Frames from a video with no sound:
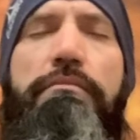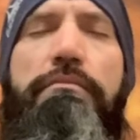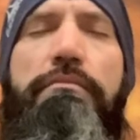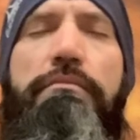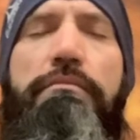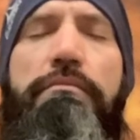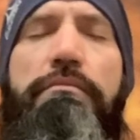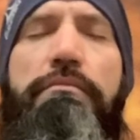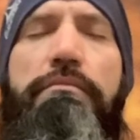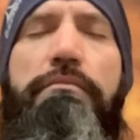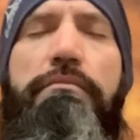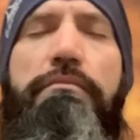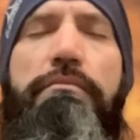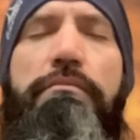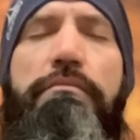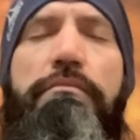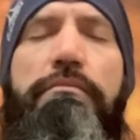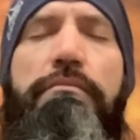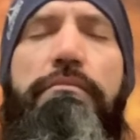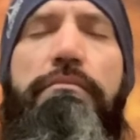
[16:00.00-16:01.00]

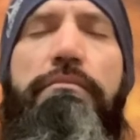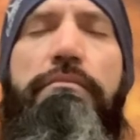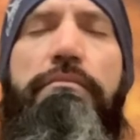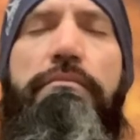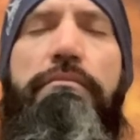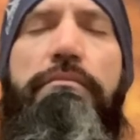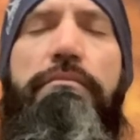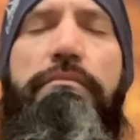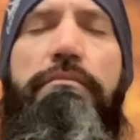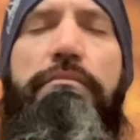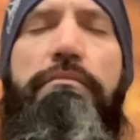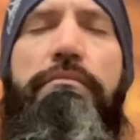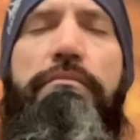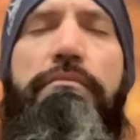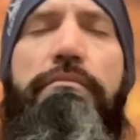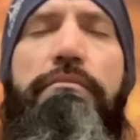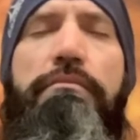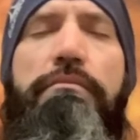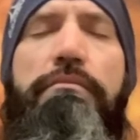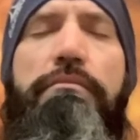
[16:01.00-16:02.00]

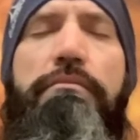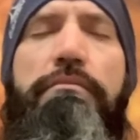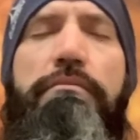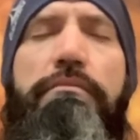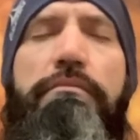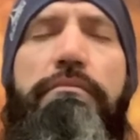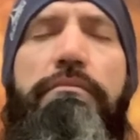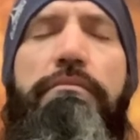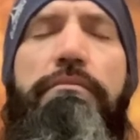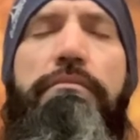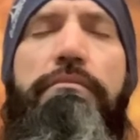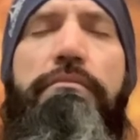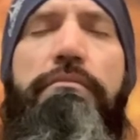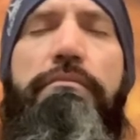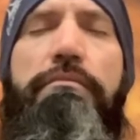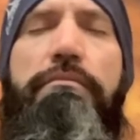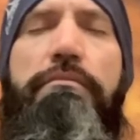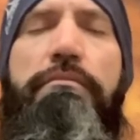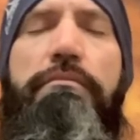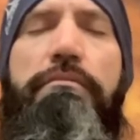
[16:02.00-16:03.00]

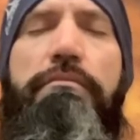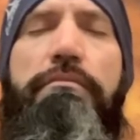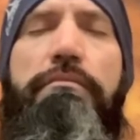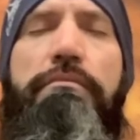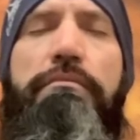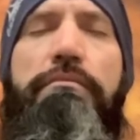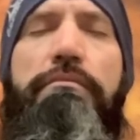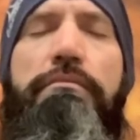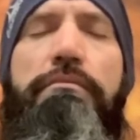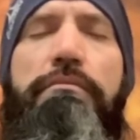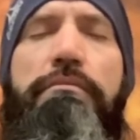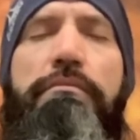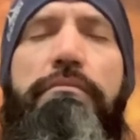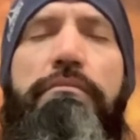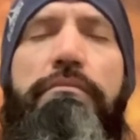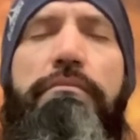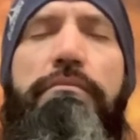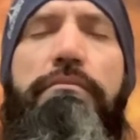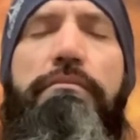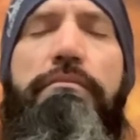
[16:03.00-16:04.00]

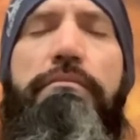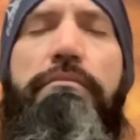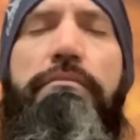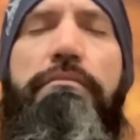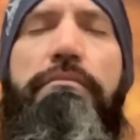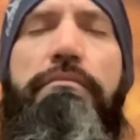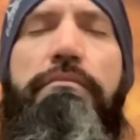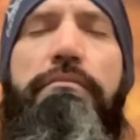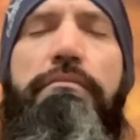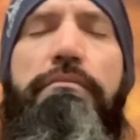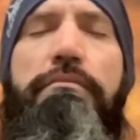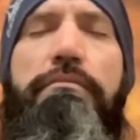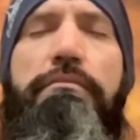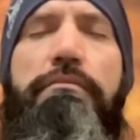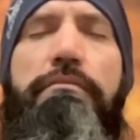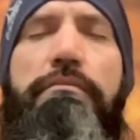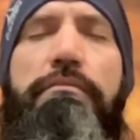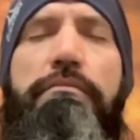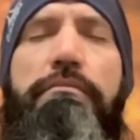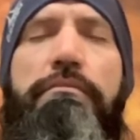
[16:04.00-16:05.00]

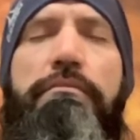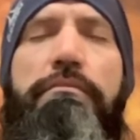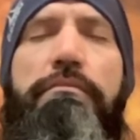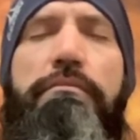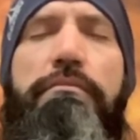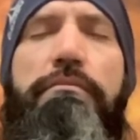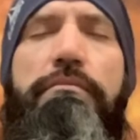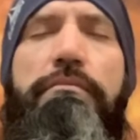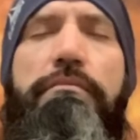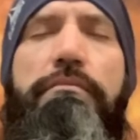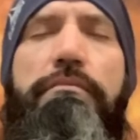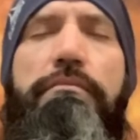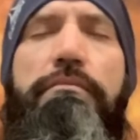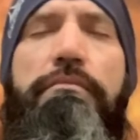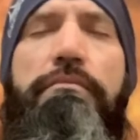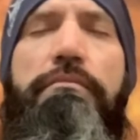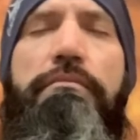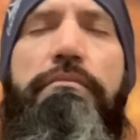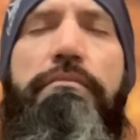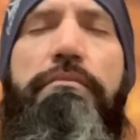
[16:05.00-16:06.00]

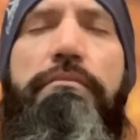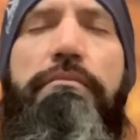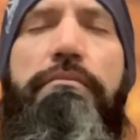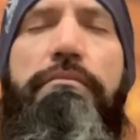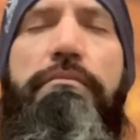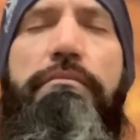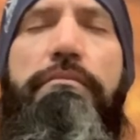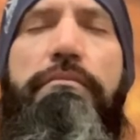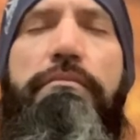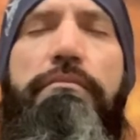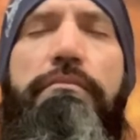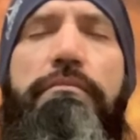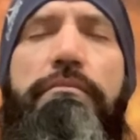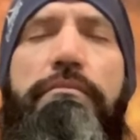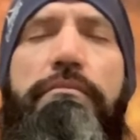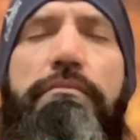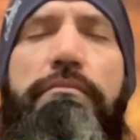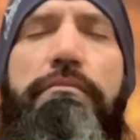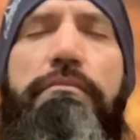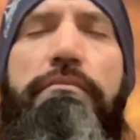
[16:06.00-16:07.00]

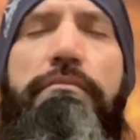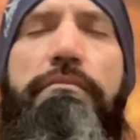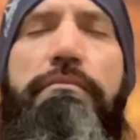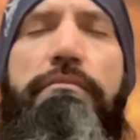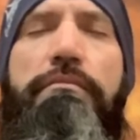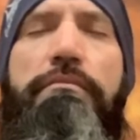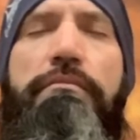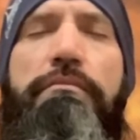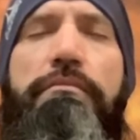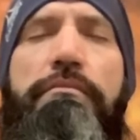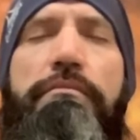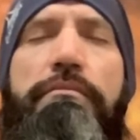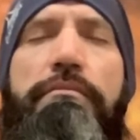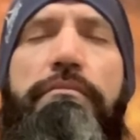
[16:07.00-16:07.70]
[no speech]